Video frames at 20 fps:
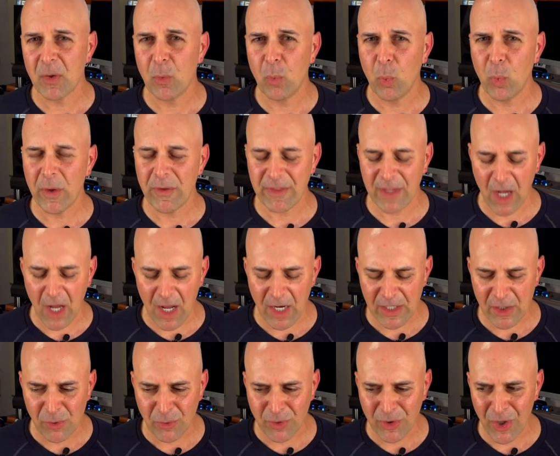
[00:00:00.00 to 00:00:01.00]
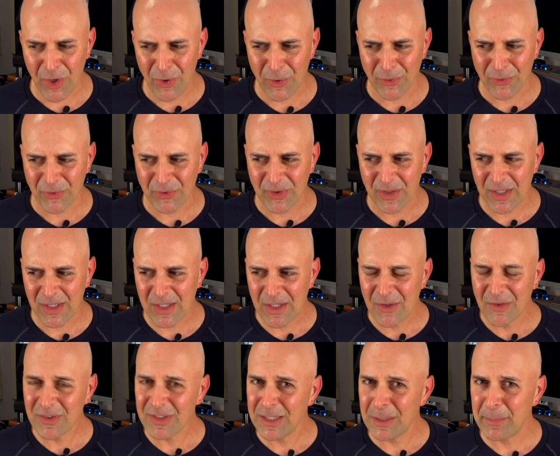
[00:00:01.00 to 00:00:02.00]
where the audio goes.
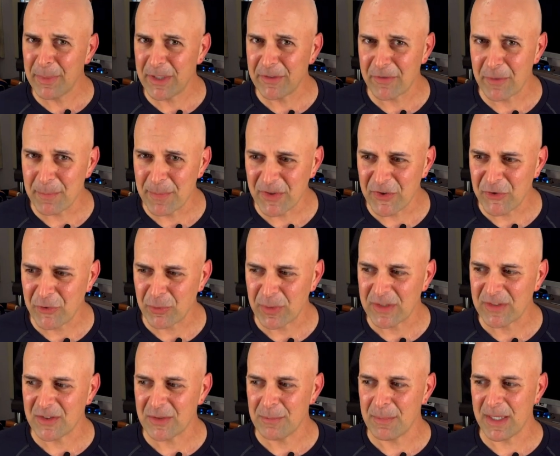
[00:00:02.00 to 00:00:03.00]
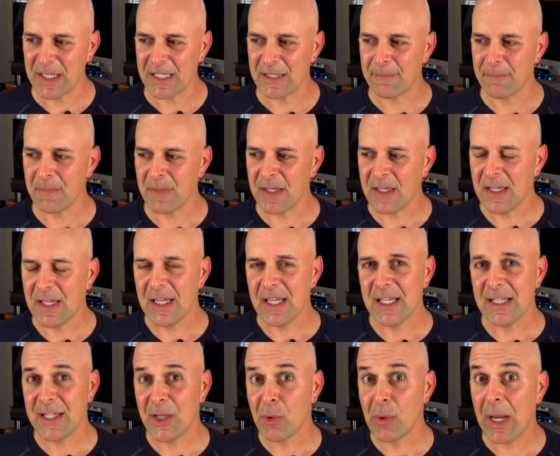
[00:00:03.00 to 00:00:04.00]
It's a little bit of a mystery to me,
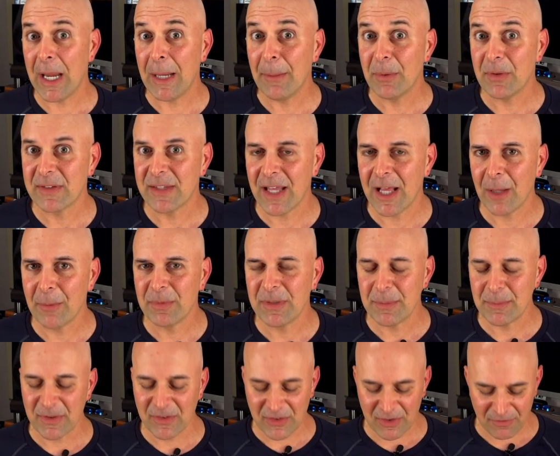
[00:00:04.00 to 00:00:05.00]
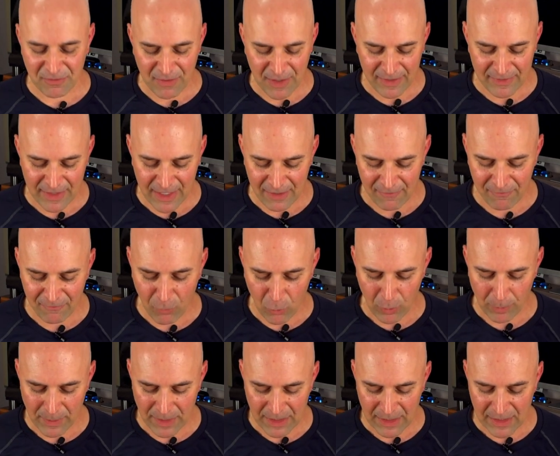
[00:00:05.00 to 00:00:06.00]
and they were able to help demystify that
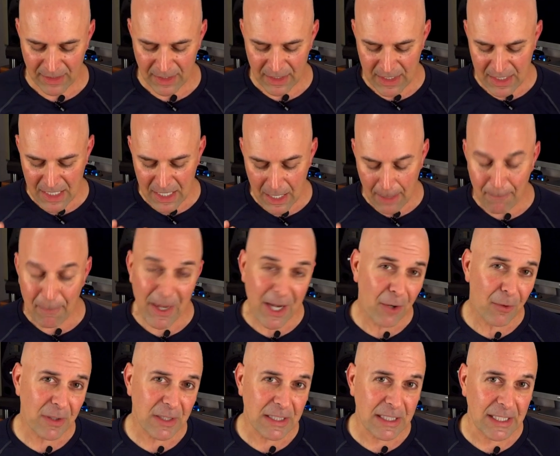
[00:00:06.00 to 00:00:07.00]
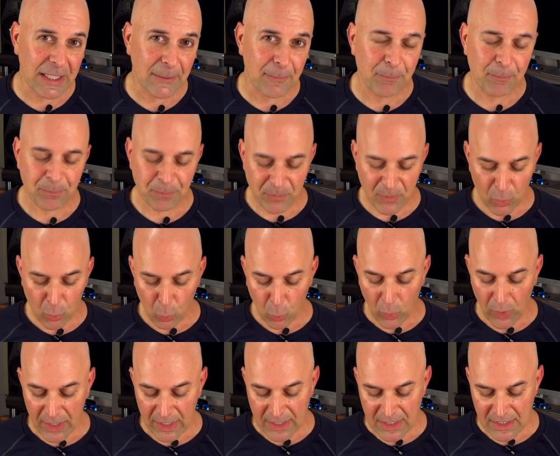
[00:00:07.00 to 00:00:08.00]
for me. Apparently,
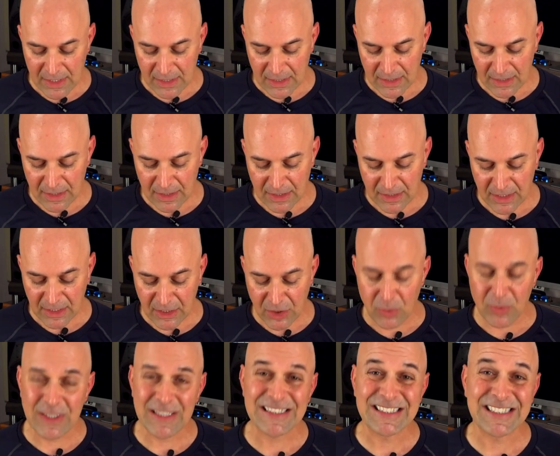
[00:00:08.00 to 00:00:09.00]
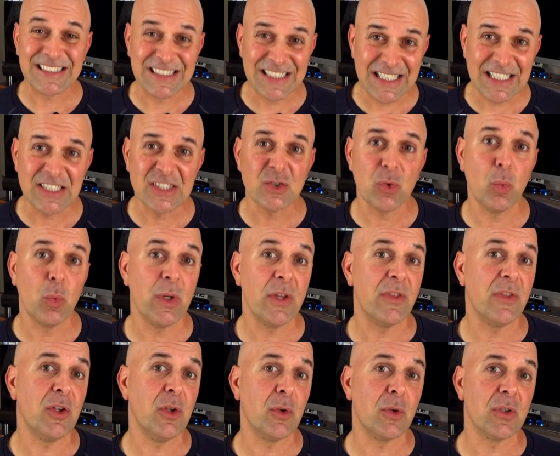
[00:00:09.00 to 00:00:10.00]
when the unit syncs
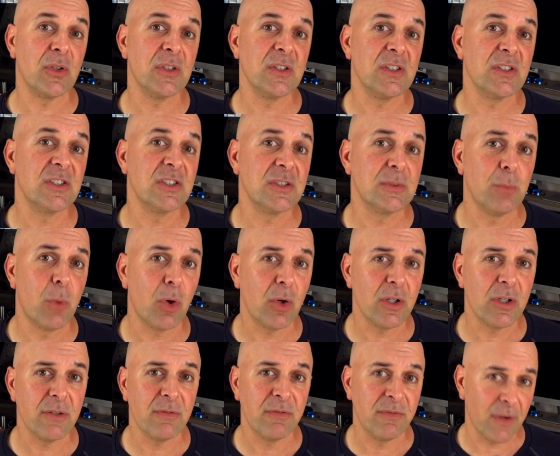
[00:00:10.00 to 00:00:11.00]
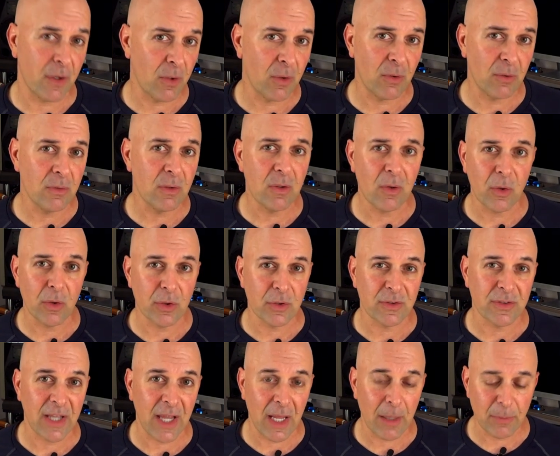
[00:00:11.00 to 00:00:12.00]
with your smartphone or your
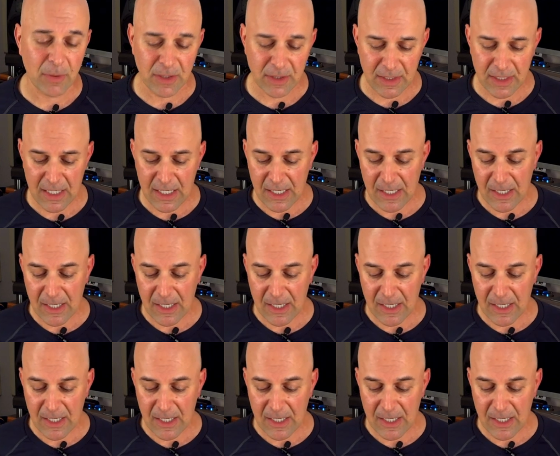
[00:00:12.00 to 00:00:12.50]
tablet,